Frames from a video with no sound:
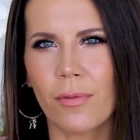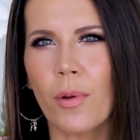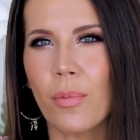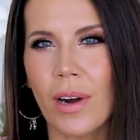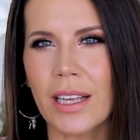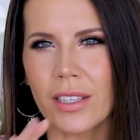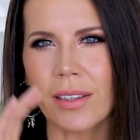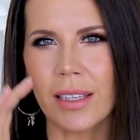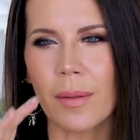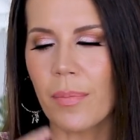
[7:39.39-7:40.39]
full price
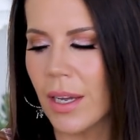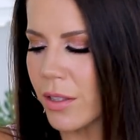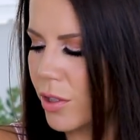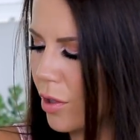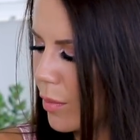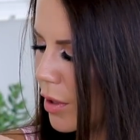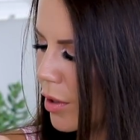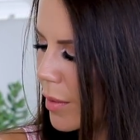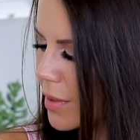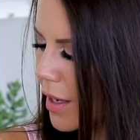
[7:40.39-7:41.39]
on like the big tube, you know
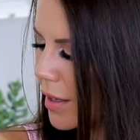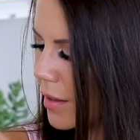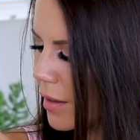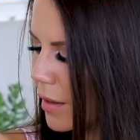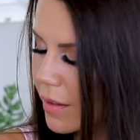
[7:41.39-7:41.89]
what I'm saying?